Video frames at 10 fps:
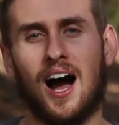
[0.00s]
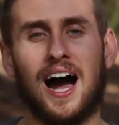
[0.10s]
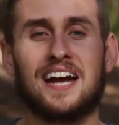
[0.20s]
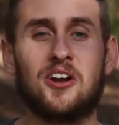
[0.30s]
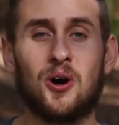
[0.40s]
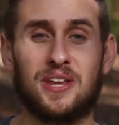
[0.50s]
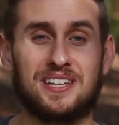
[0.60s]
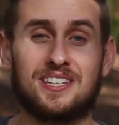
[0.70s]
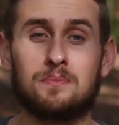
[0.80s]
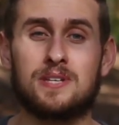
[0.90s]
I know
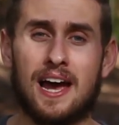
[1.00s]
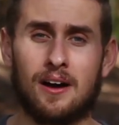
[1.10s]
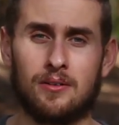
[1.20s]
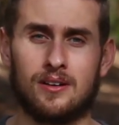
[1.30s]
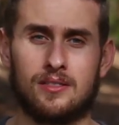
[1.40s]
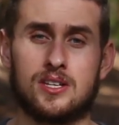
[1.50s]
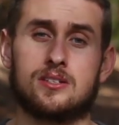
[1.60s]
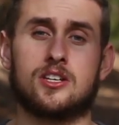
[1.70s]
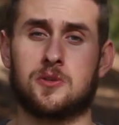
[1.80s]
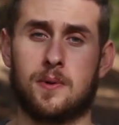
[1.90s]
that deep down,
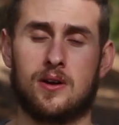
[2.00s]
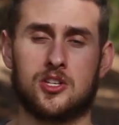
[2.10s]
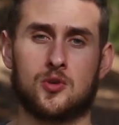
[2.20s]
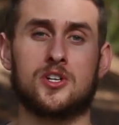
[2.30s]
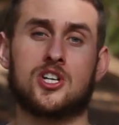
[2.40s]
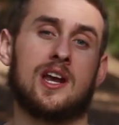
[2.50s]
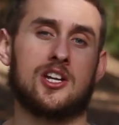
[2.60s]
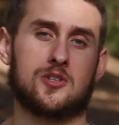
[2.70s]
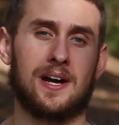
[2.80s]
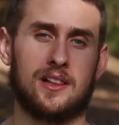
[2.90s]
this experience would
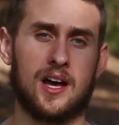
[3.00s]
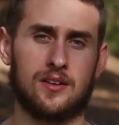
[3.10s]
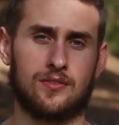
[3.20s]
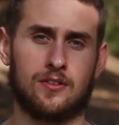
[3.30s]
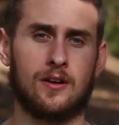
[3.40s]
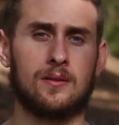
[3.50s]
change my life.